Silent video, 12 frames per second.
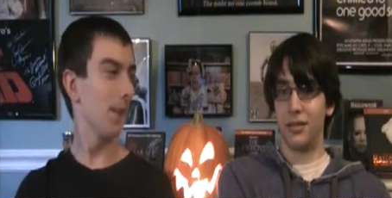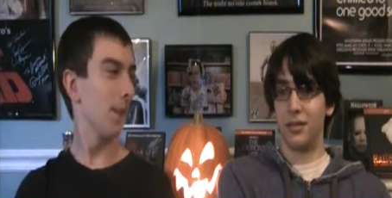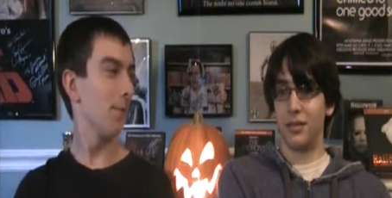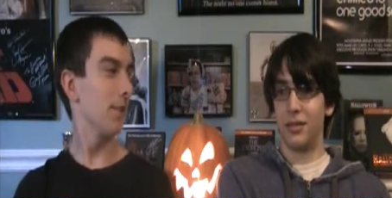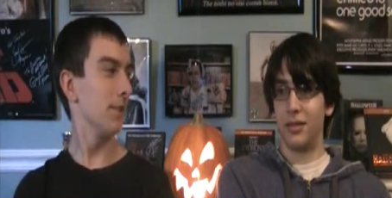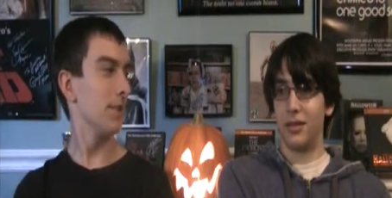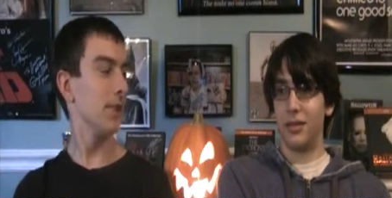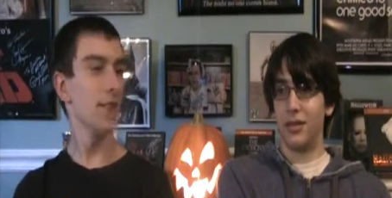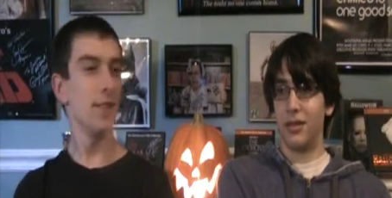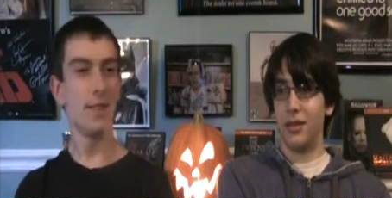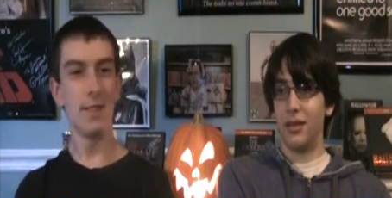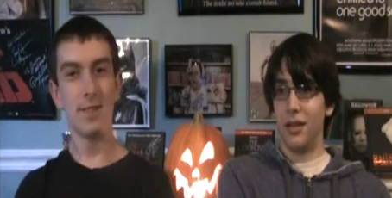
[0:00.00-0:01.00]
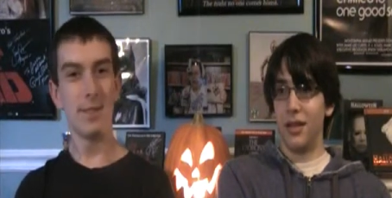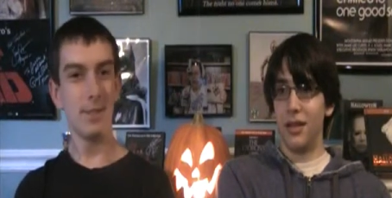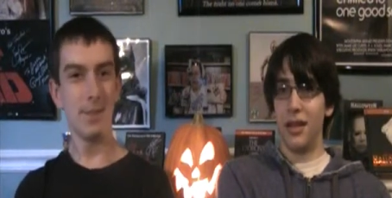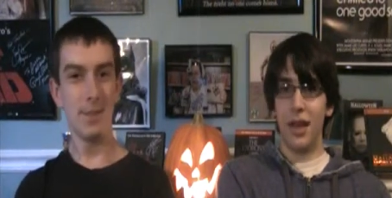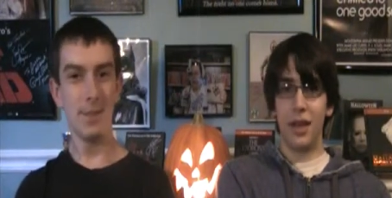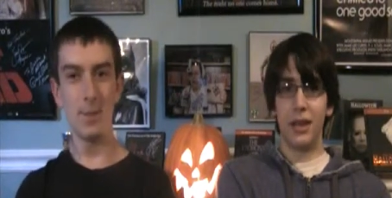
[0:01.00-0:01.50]
Speaker 1: what happens.
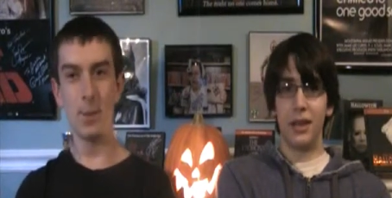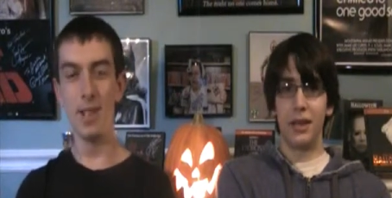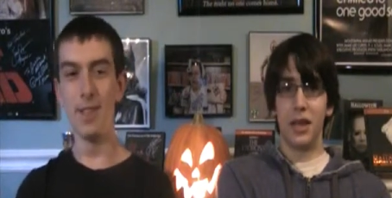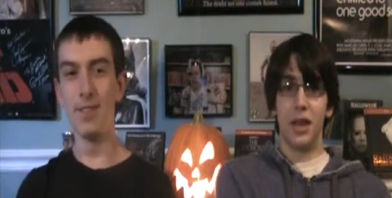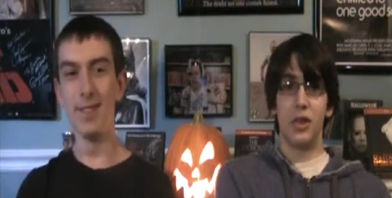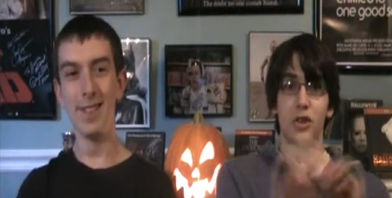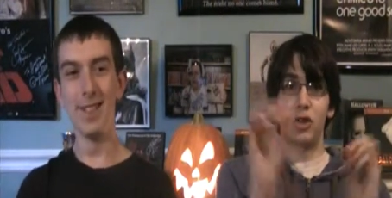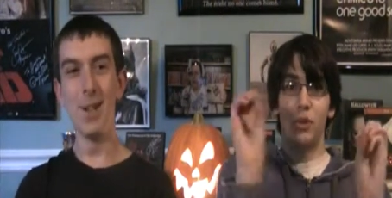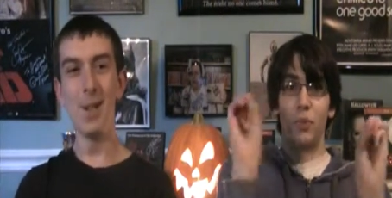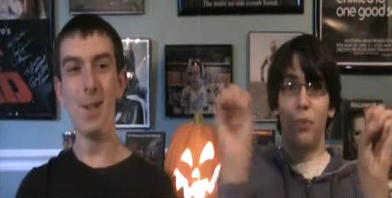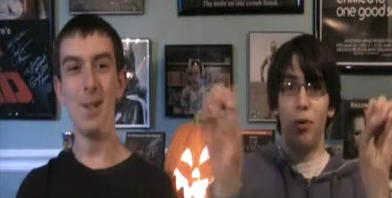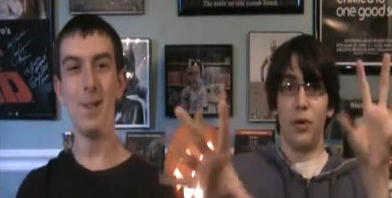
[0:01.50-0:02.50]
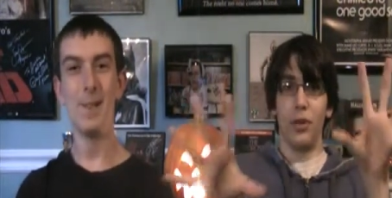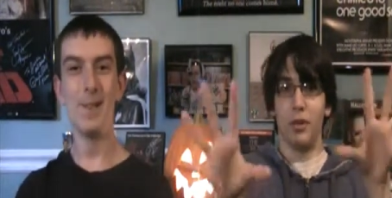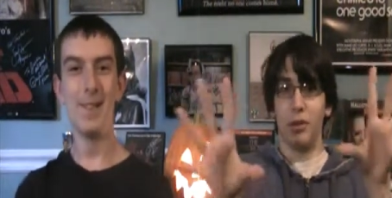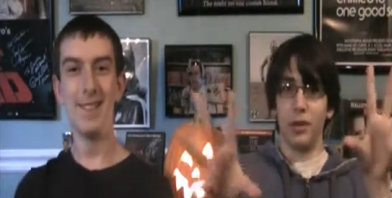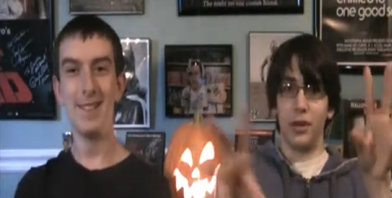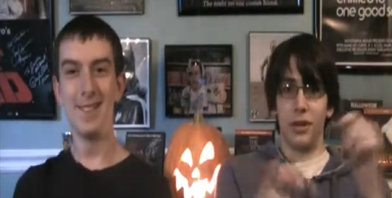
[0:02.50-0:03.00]
Speaker 2: Yeah, I guess. Whatever. No
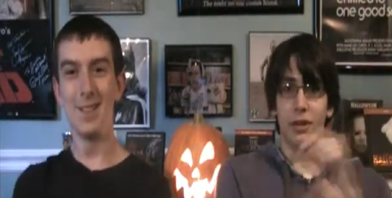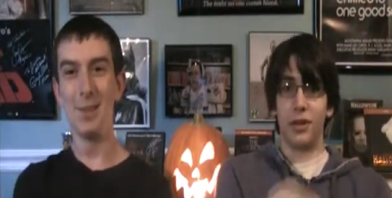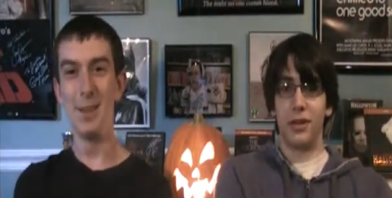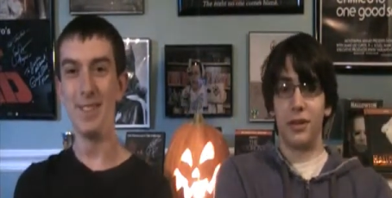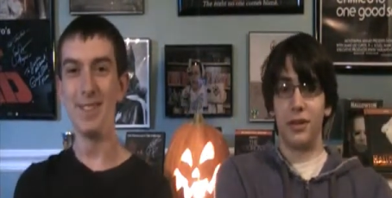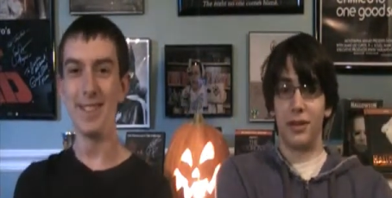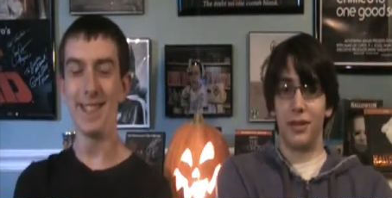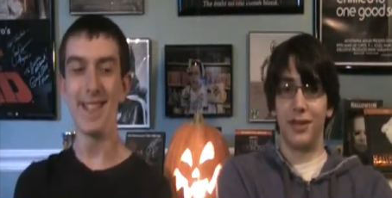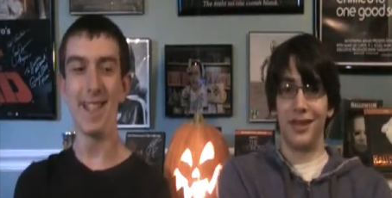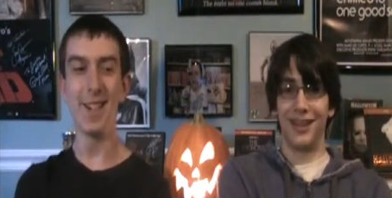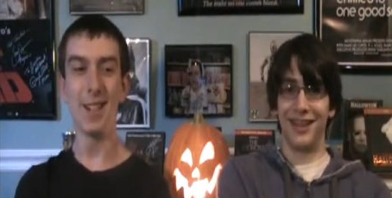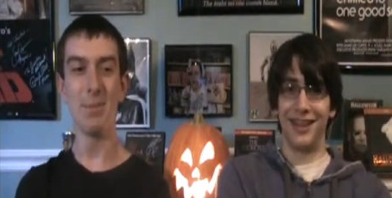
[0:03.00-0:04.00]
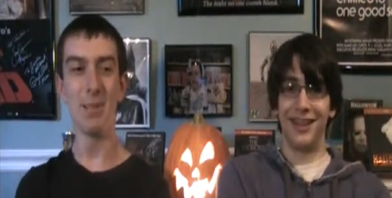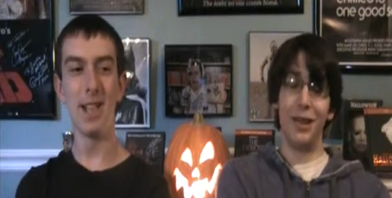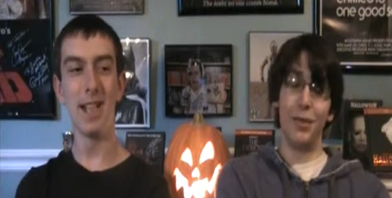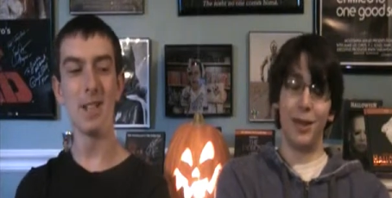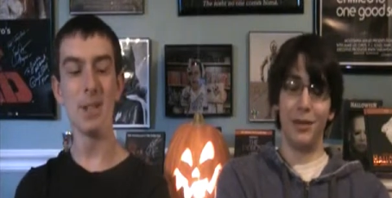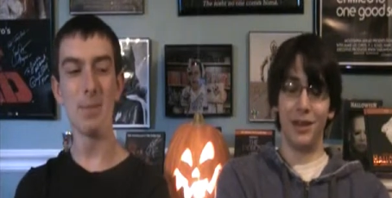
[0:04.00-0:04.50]
spoiler alert. Nobody really cares,
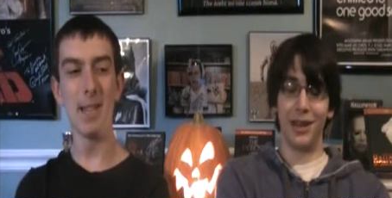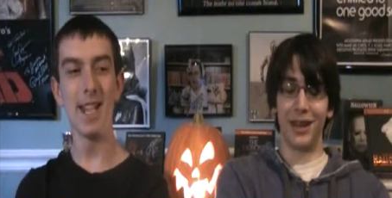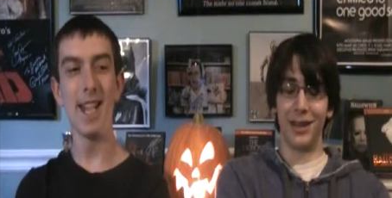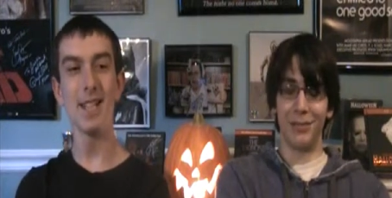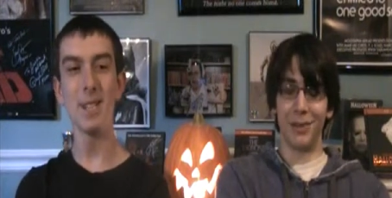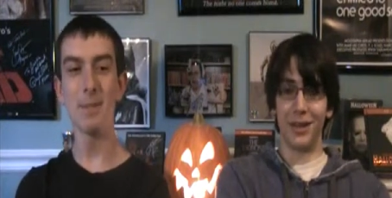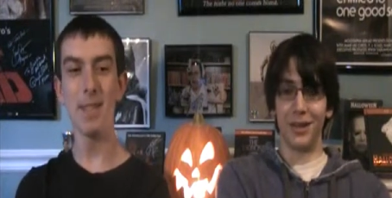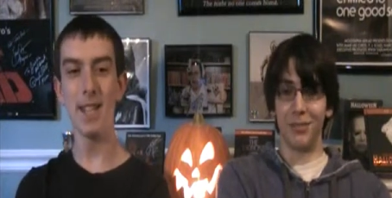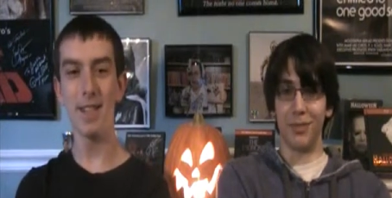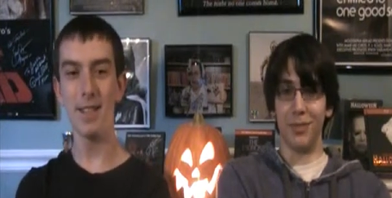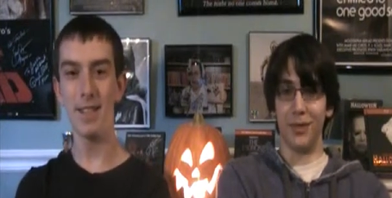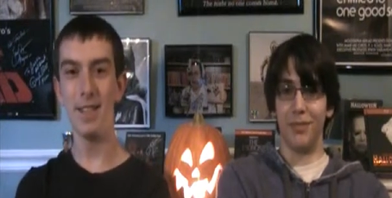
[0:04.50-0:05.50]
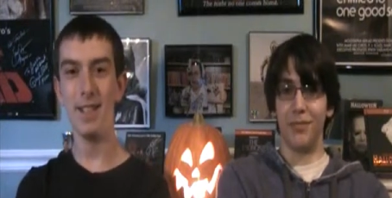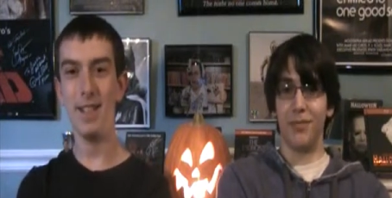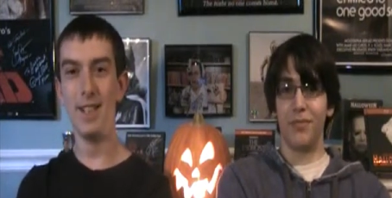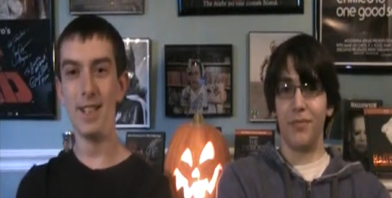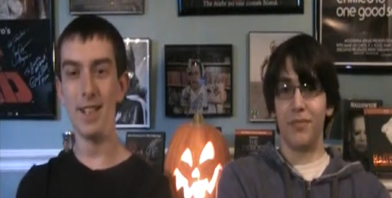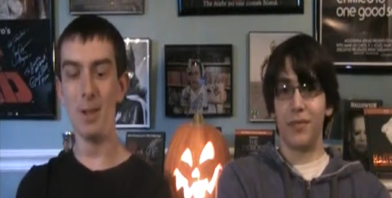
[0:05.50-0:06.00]
but it ends, really up, cares it ends up that uh,
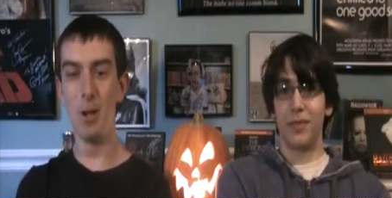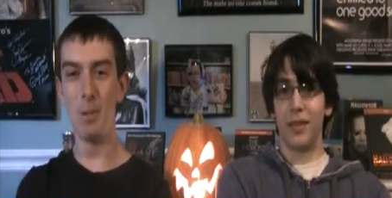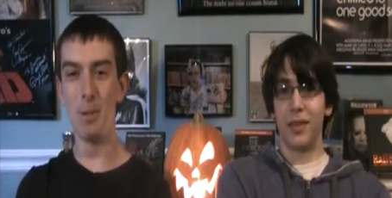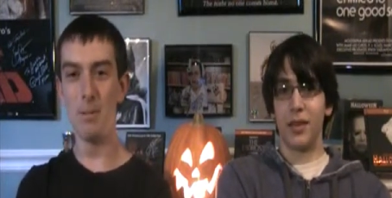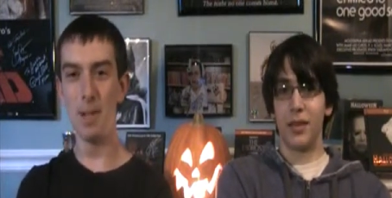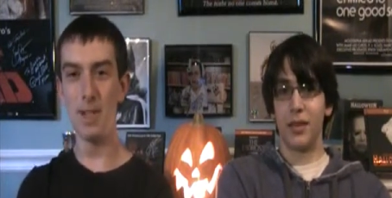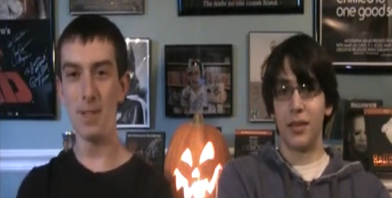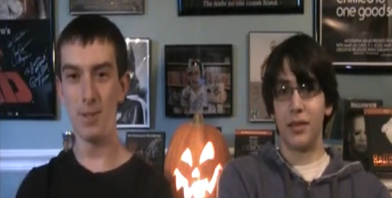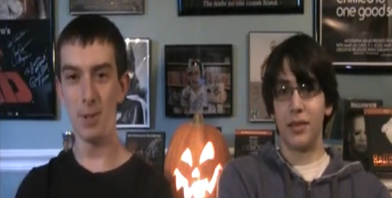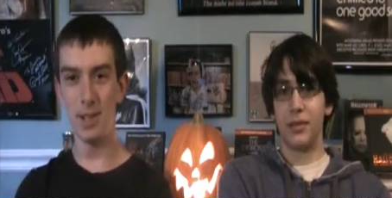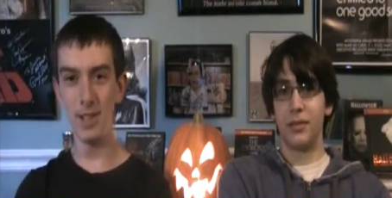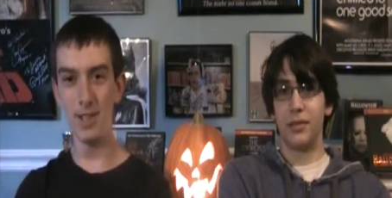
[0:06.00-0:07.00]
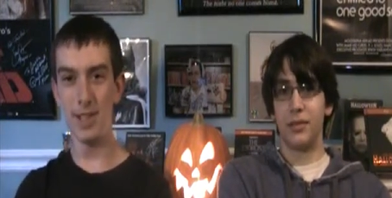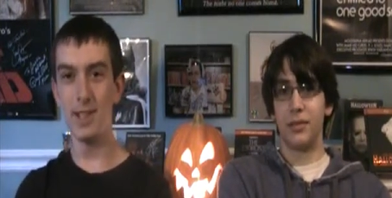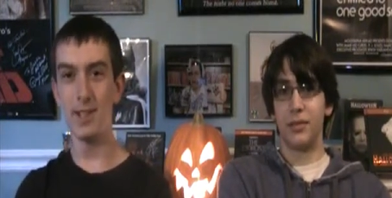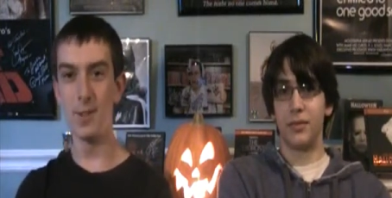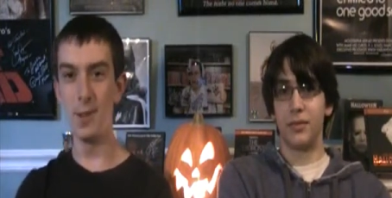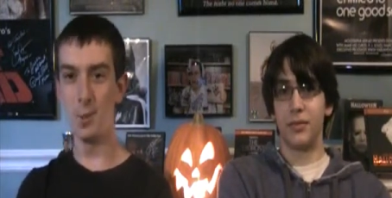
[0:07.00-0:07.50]
Speaker 1: that Norman Bates wants to
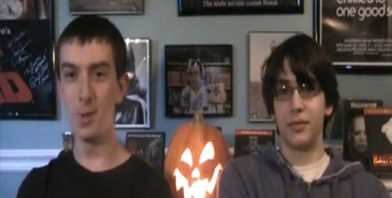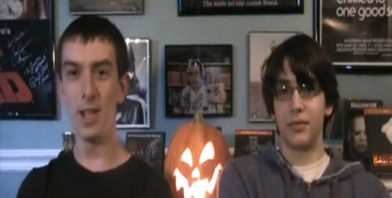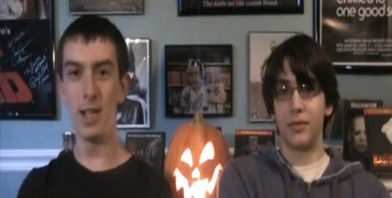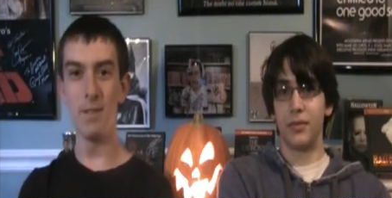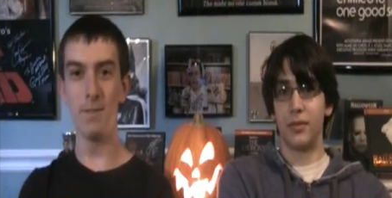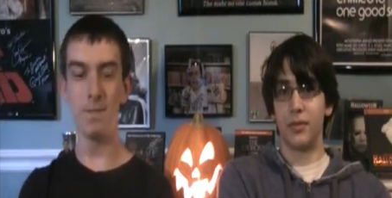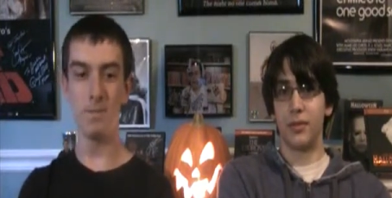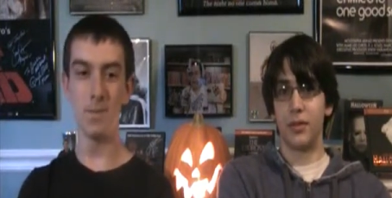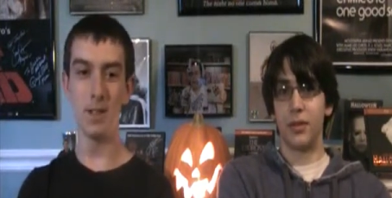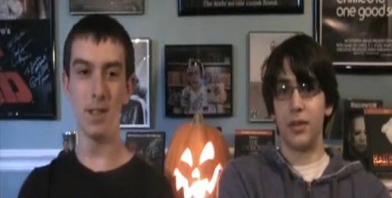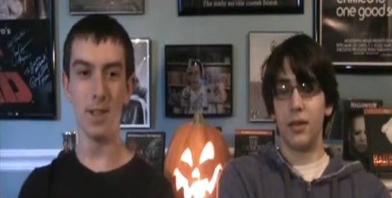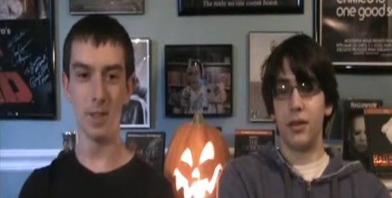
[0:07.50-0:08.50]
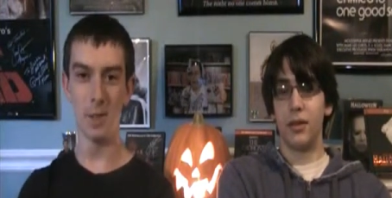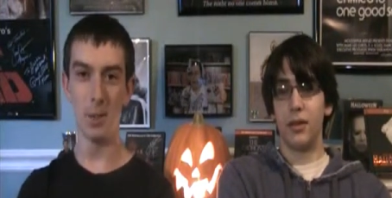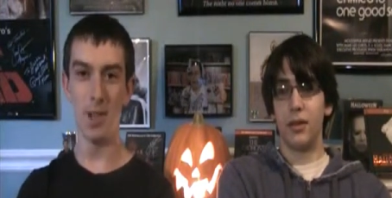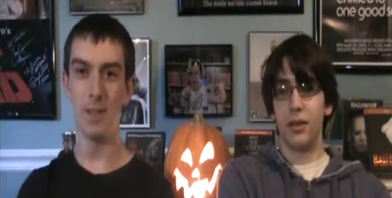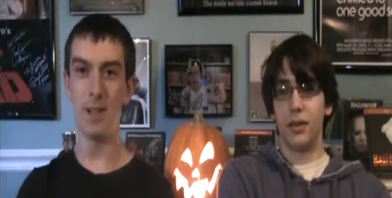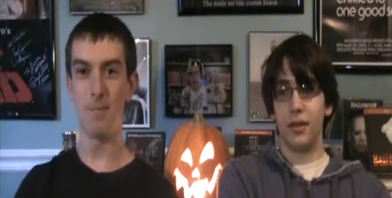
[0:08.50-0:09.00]
kill his wife because his
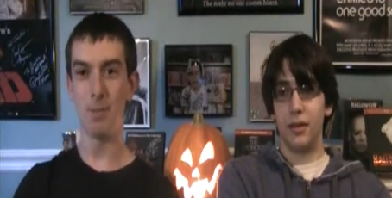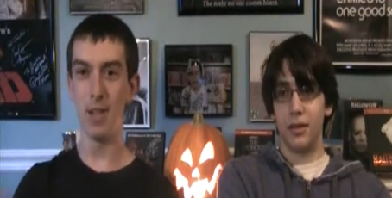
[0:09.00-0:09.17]
wife got